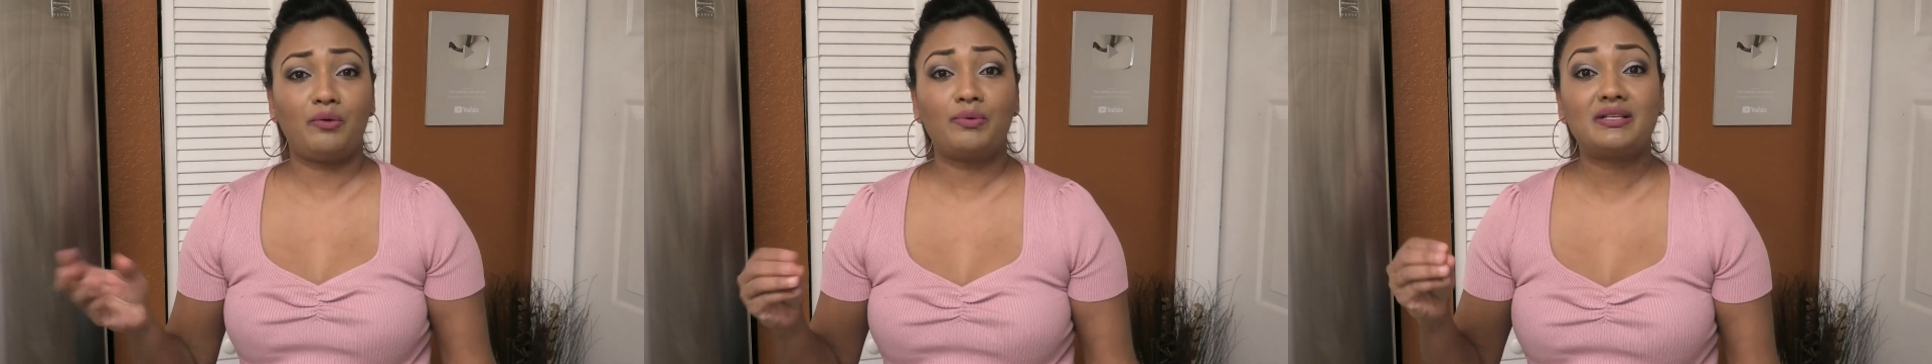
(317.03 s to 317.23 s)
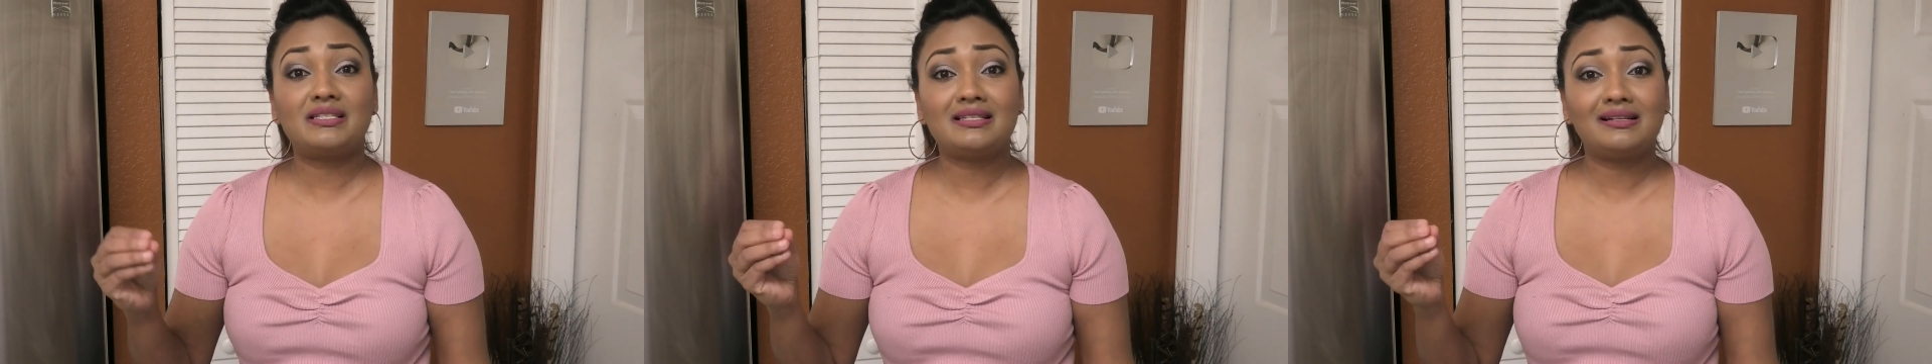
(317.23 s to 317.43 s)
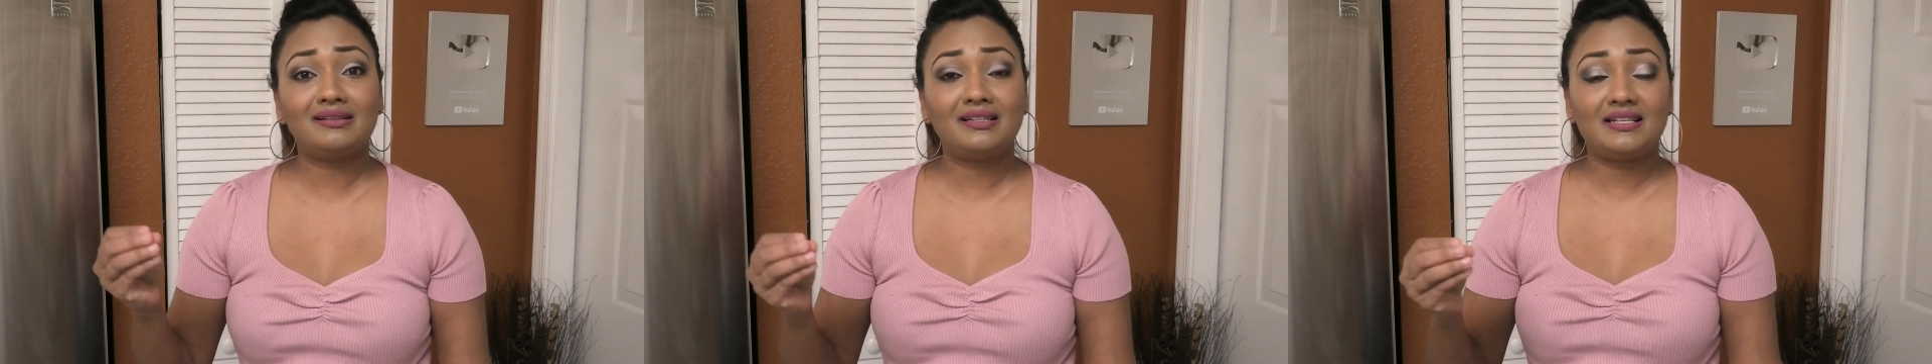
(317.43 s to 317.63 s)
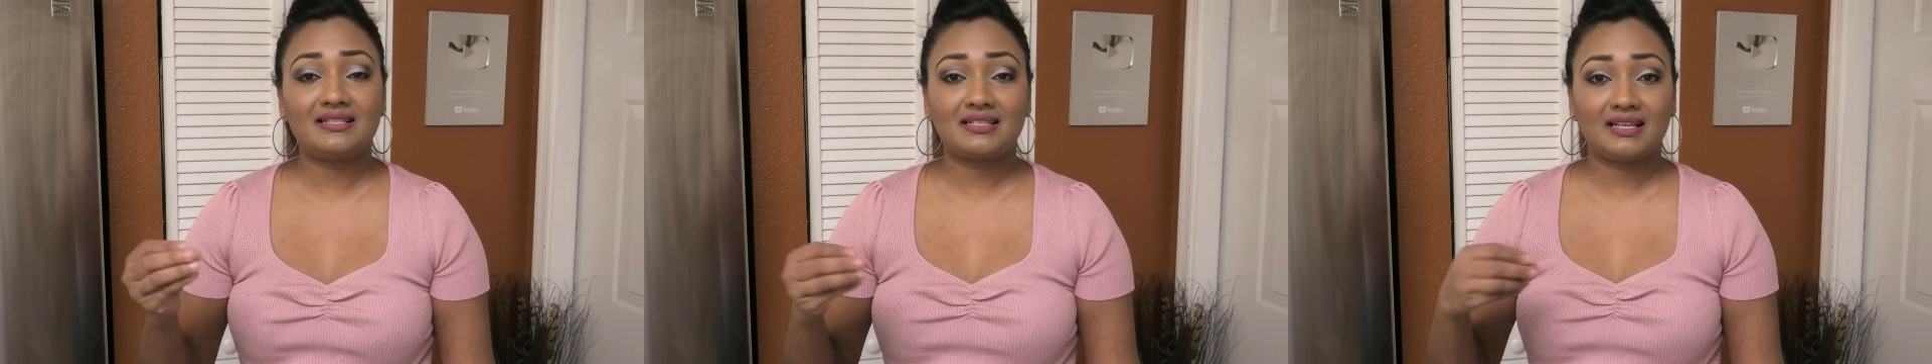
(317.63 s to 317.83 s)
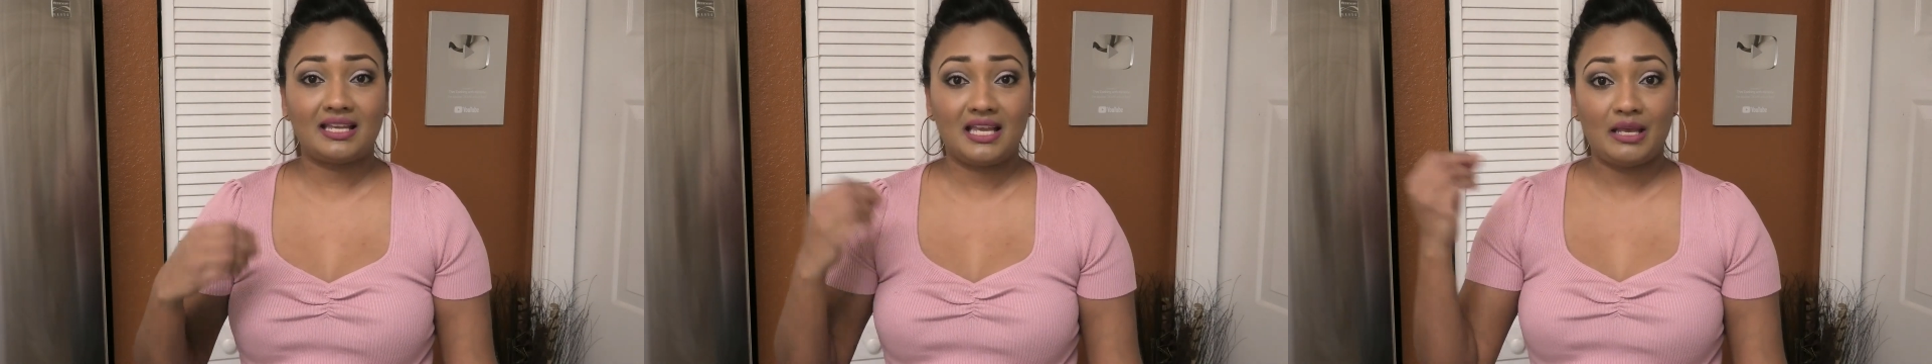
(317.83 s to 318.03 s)
we still need
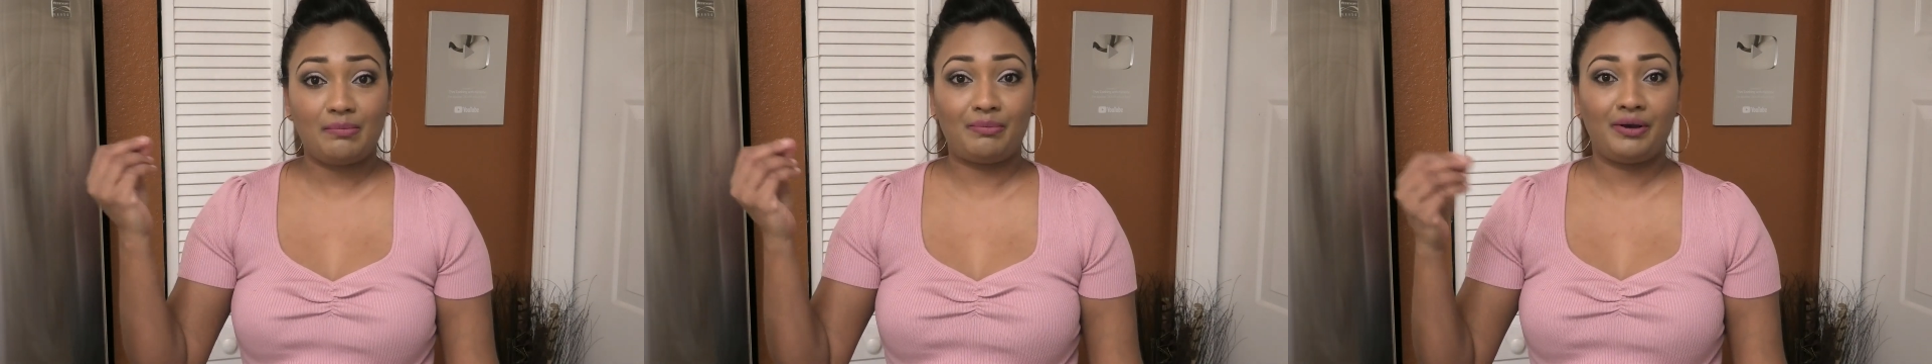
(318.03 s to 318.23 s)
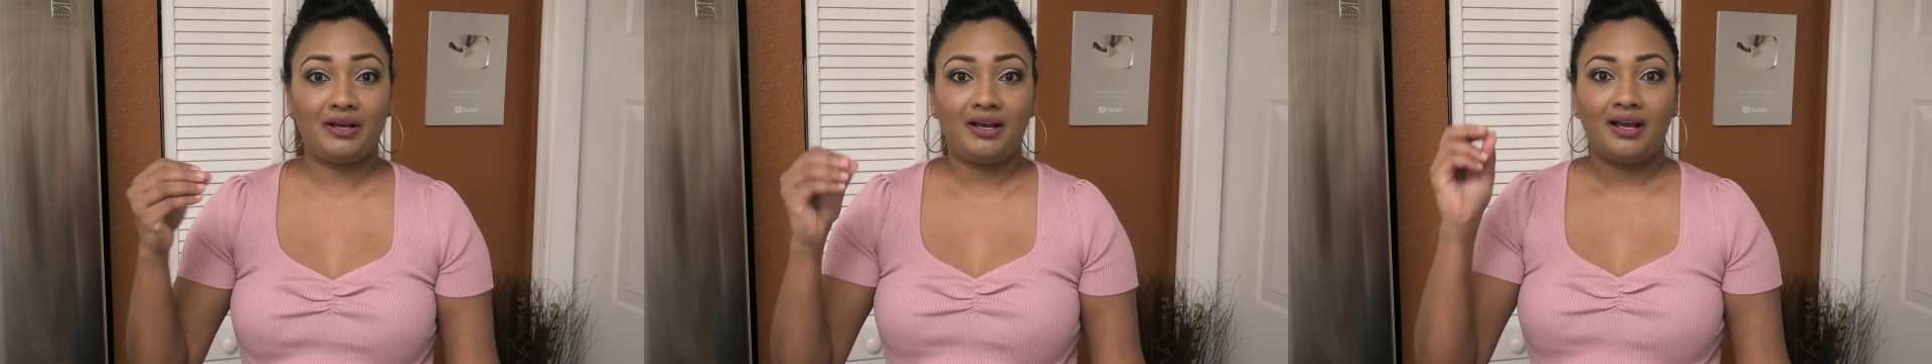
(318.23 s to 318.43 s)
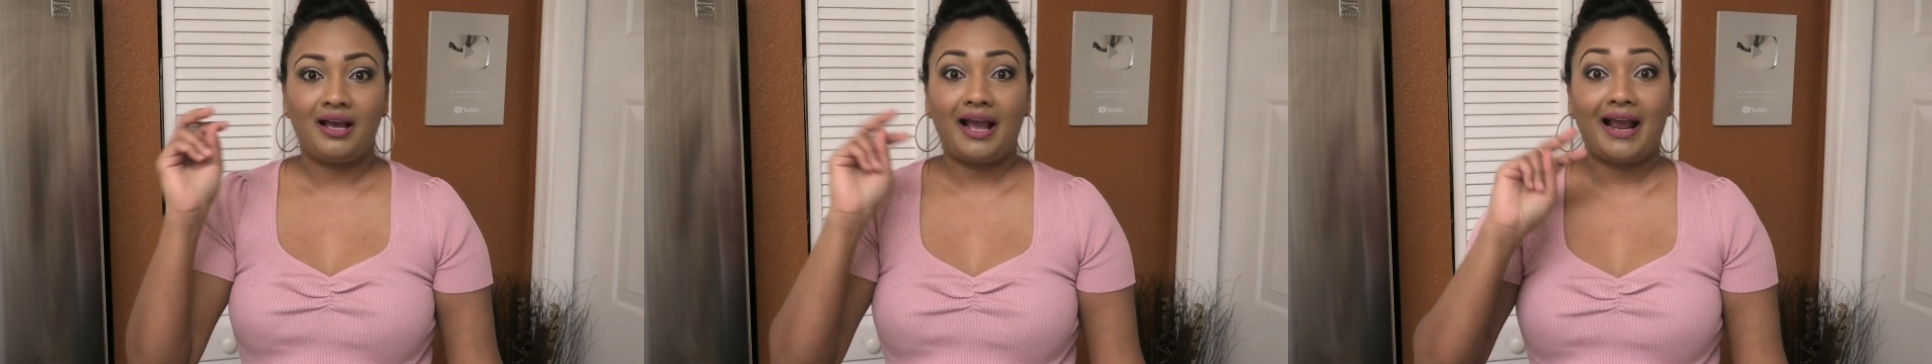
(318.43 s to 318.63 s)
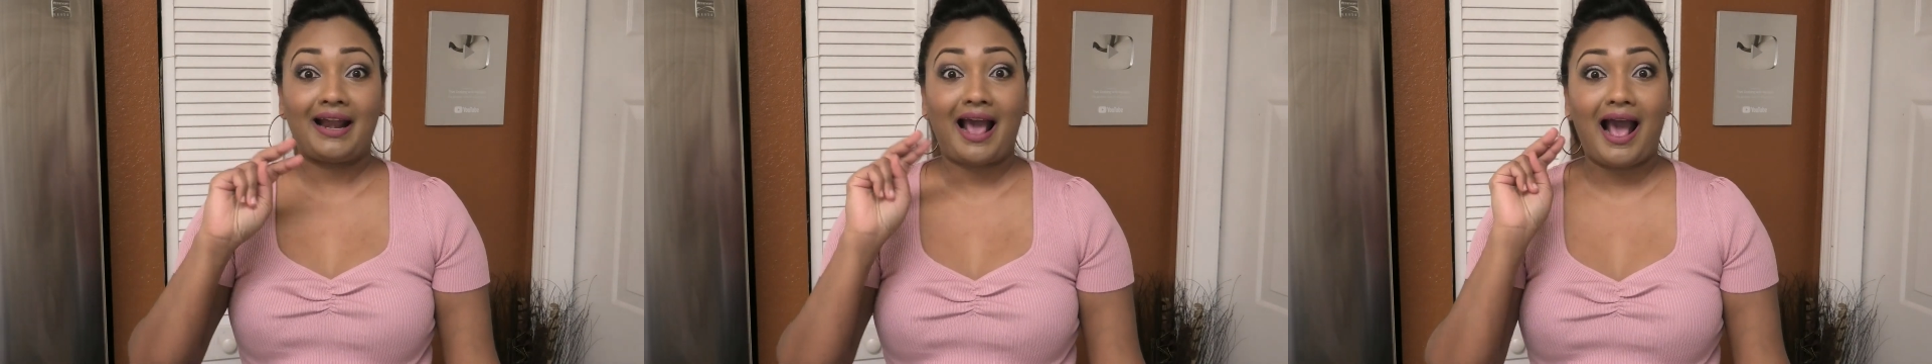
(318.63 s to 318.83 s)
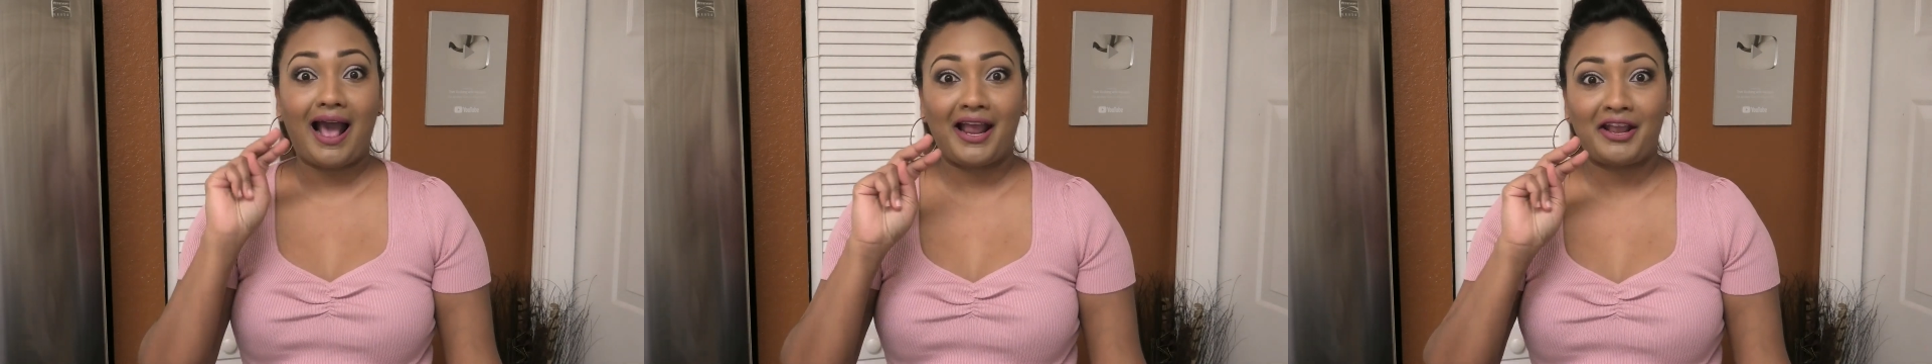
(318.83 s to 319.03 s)
to keep an
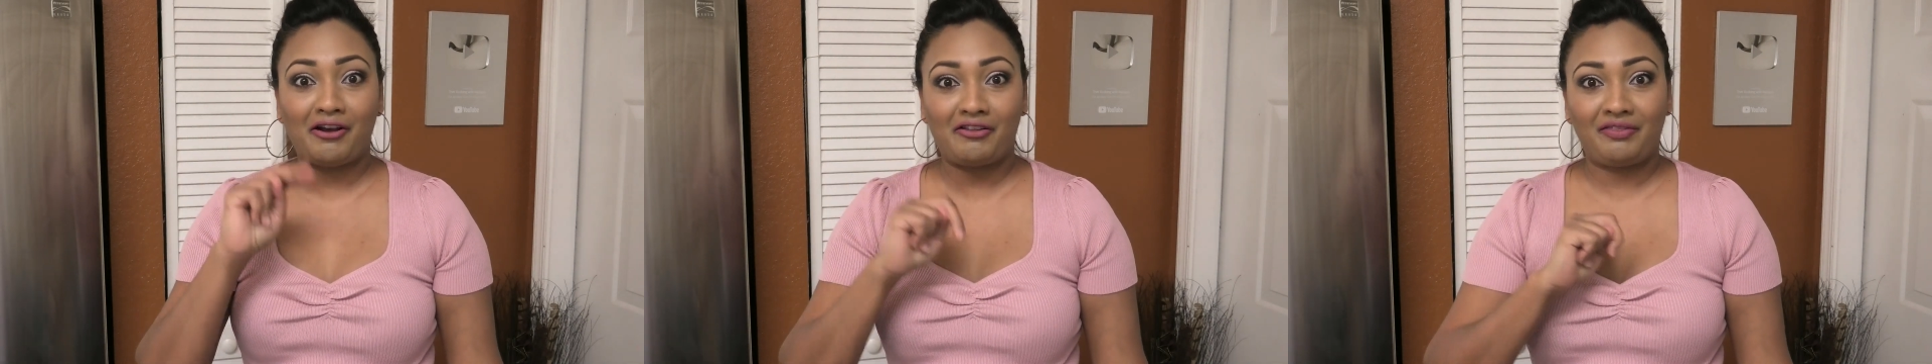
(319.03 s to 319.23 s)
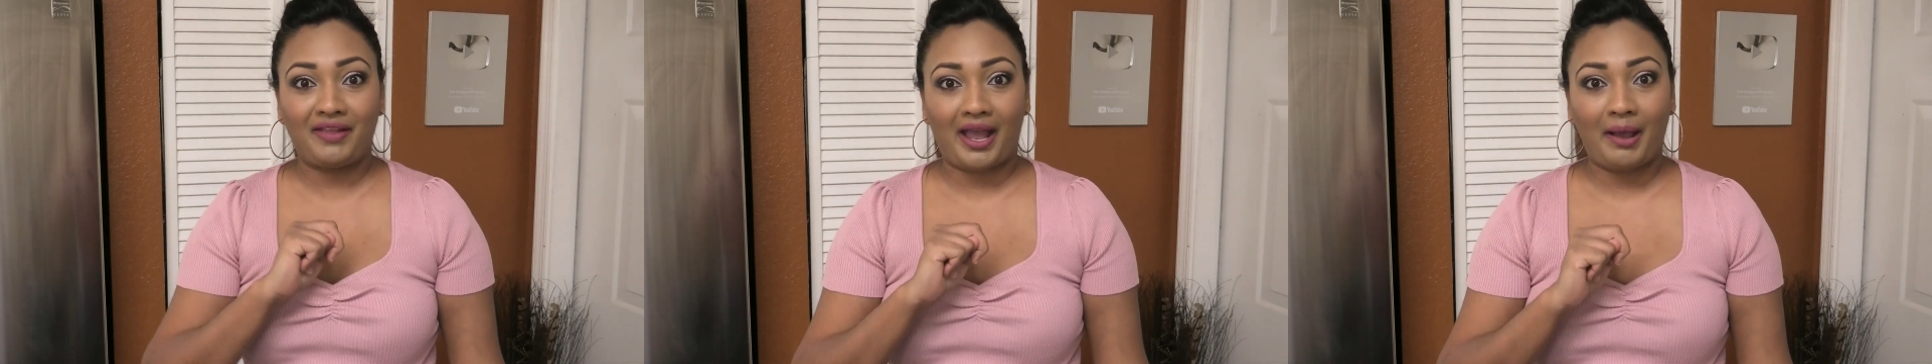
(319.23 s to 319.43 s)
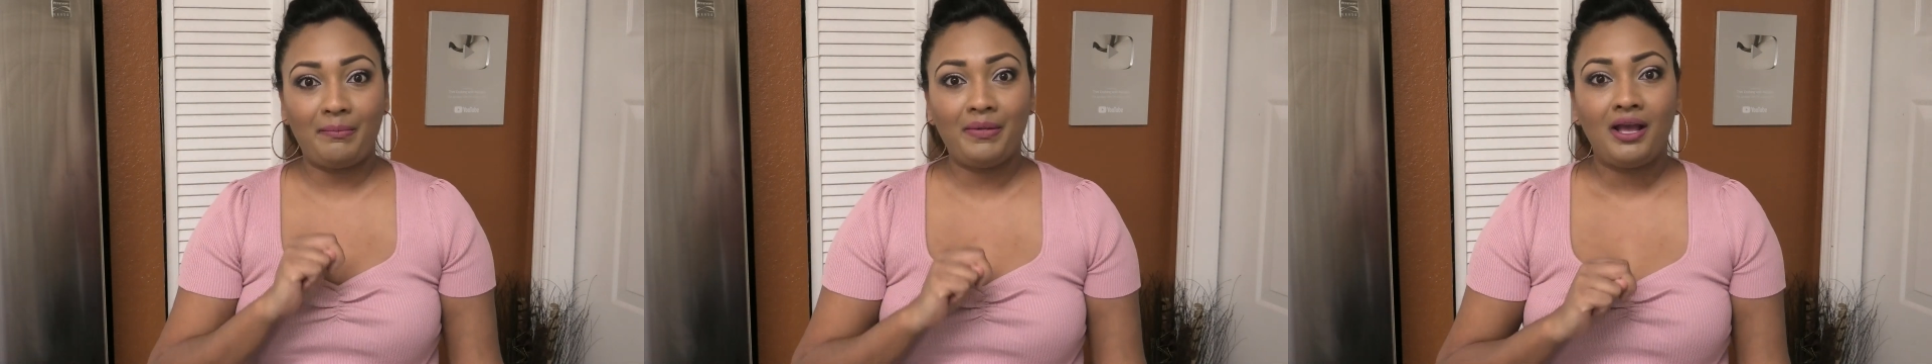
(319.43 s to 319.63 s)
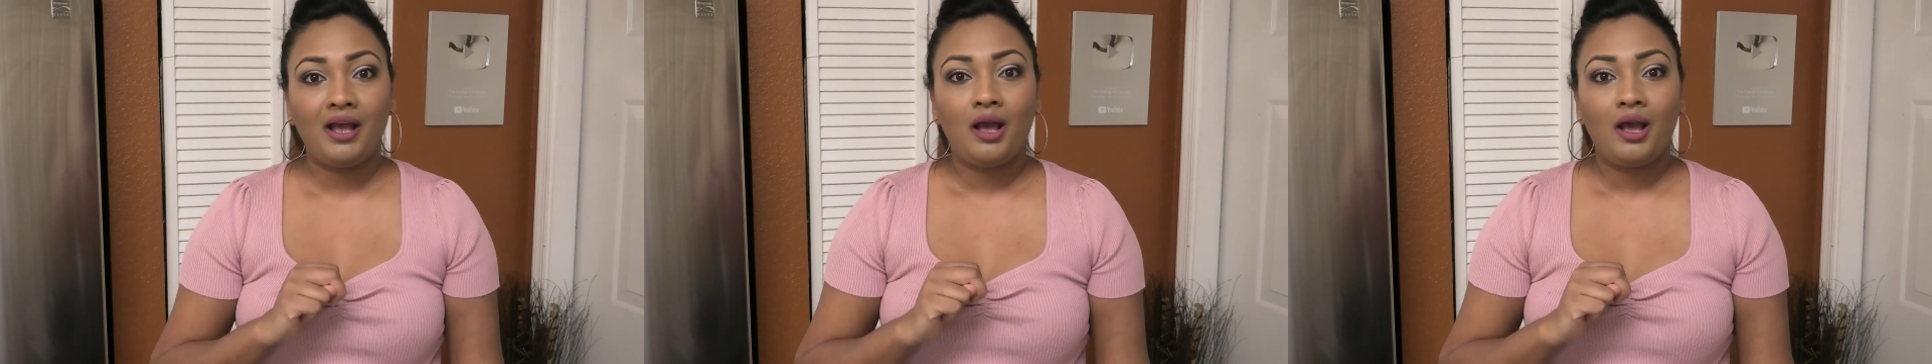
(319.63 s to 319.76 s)
eye on them